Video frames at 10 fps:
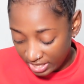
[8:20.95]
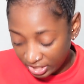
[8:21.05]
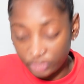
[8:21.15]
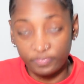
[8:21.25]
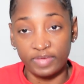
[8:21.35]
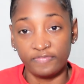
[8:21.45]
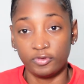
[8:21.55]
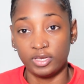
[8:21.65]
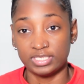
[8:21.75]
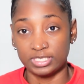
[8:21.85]
edge of my
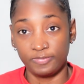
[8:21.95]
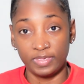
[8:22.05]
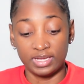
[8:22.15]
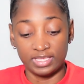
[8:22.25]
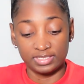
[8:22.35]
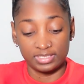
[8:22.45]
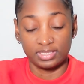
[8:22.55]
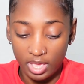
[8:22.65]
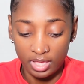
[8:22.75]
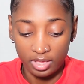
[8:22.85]
foot, it says fearless.
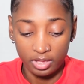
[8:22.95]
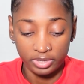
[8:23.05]
I